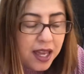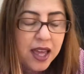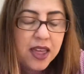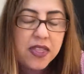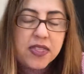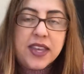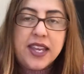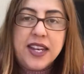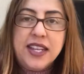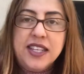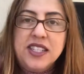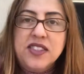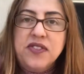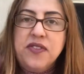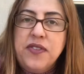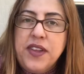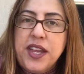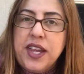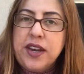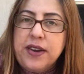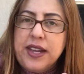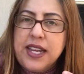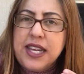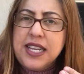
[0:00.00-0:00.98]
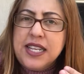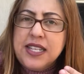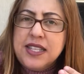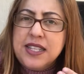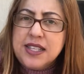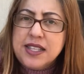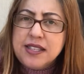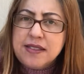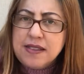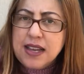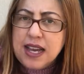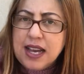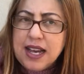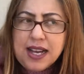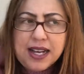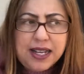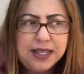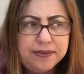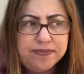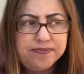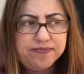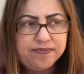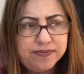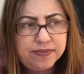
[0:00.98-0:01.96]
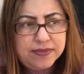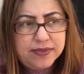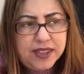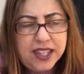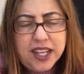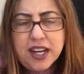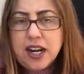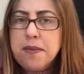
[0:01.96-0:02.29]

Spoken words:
That it's very there